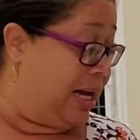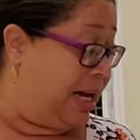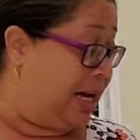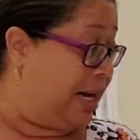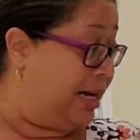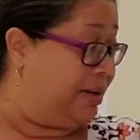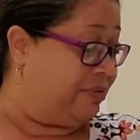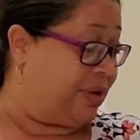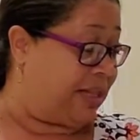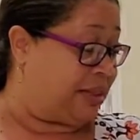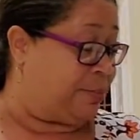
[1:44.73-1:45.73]
All right, I've
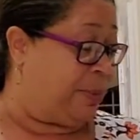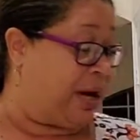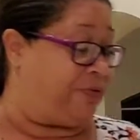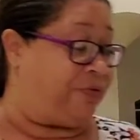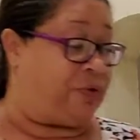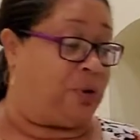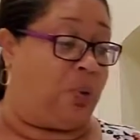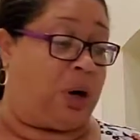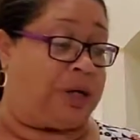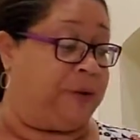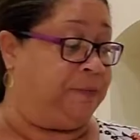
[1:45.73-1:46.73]
got the pot full of
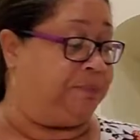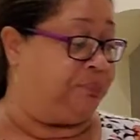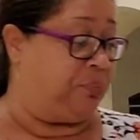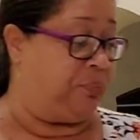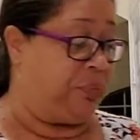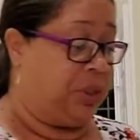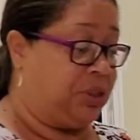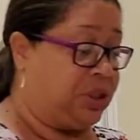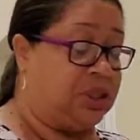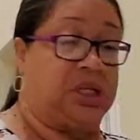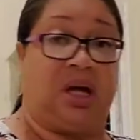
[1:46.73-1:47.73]
water
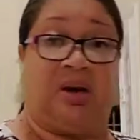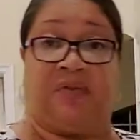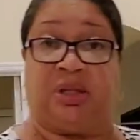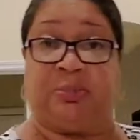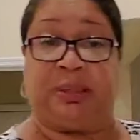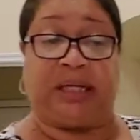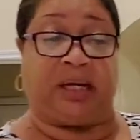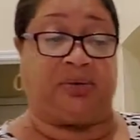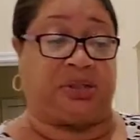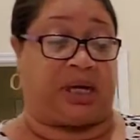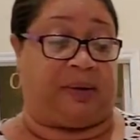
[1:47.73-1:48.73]
just to cover the
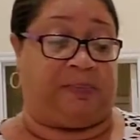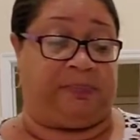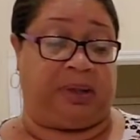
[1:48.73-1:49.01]
potatoes up.